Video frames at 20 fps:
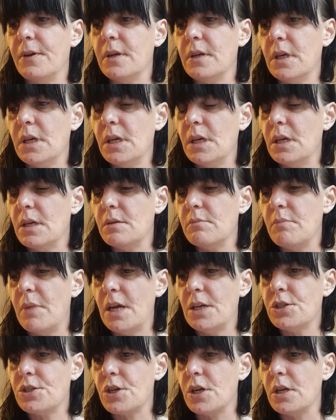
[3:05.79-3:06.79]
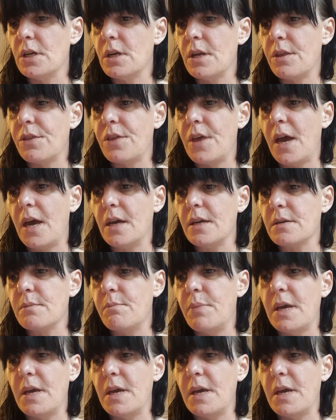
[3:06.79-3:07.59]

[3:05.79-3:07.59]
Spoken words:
And he had mentioned that